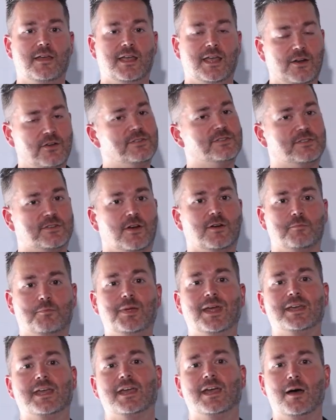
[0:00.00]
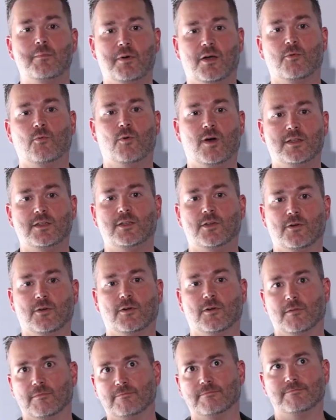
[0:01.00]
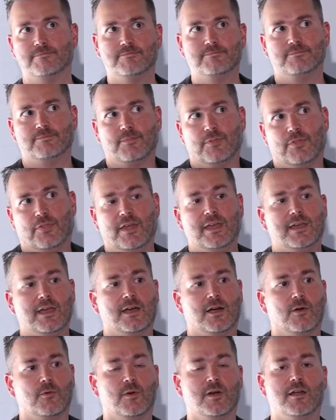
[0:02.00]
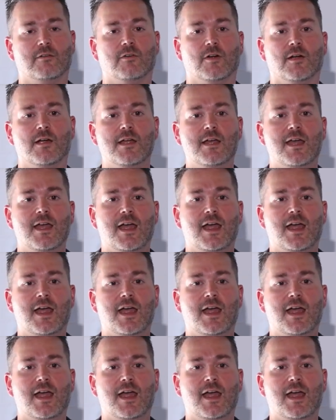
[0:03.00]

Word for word: it'll start picking up on what you're thinking or whatever.